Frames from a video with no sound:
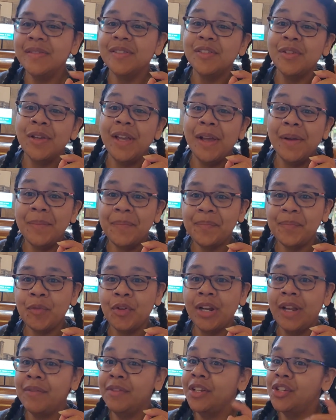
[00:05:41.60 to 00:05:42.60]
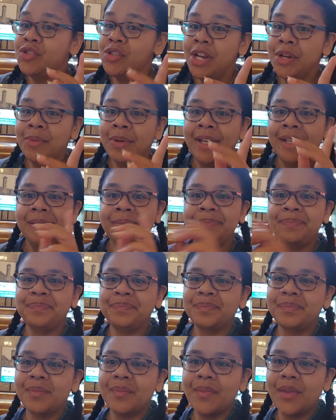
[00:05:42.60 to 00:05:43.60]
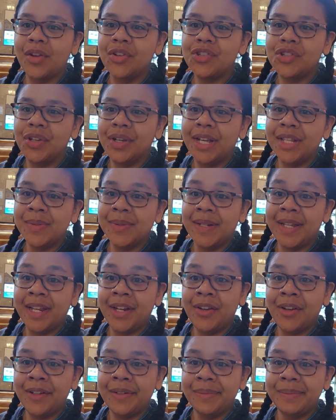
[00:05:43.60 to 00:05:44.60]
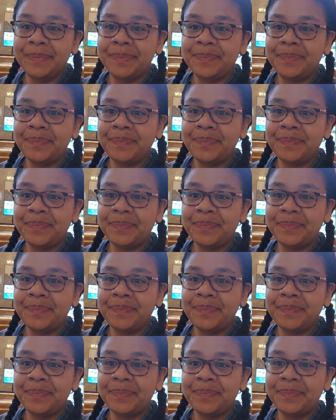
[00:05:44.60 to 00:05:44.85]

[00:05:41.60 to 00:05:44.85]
So yeah, we're gonna have a good train ride. I'll show you guys when I get on.